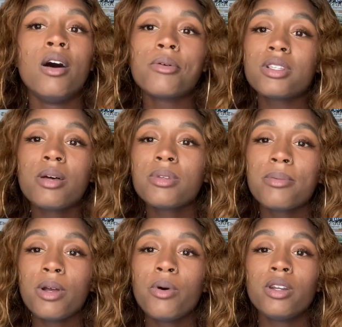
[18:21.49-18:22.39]
Um because
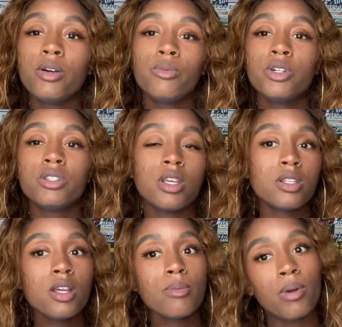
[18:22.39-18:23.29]
sometimes I want to, which
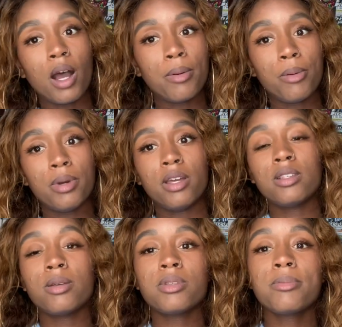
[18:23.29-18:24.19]
that's not a problem,
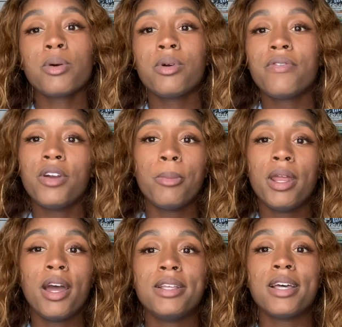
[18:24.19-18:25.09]
but sometimes I want to film
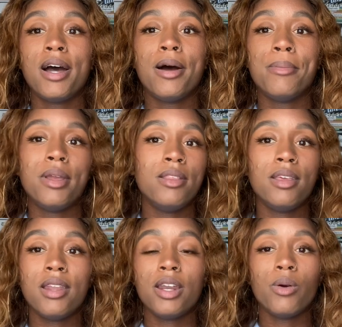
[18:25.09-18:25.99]
at nighttime and
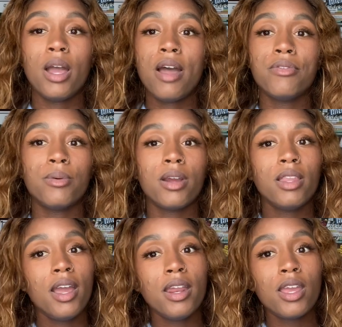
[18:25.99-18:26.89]
then I don't have the
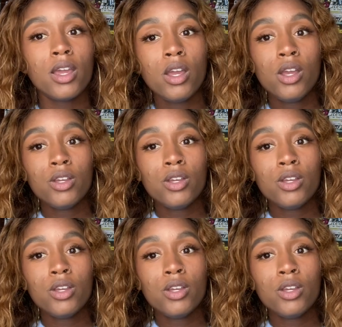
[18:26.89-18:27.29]
right lighting.